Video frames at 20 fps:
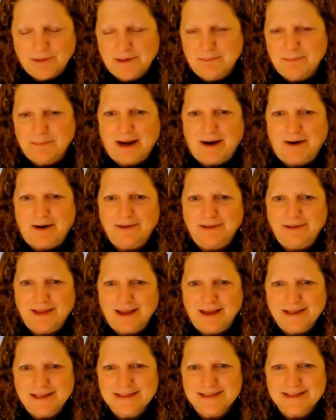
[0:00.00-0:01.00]
and
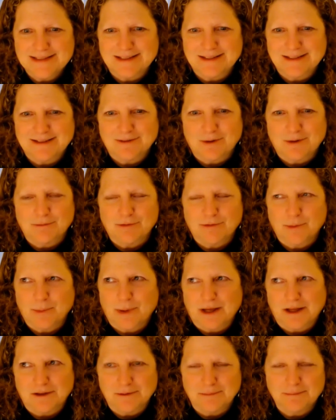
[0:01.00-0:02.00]
paralyzed and
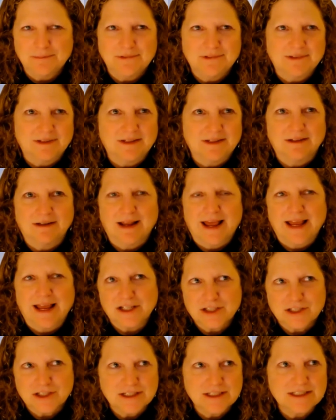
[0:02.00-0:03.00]
overwhelmed and
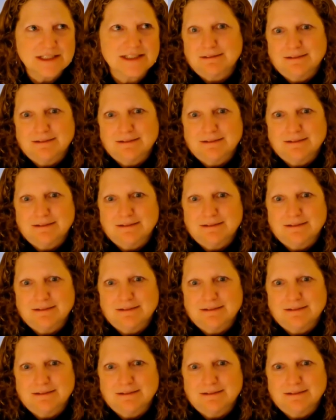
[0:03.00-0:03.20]
anxious,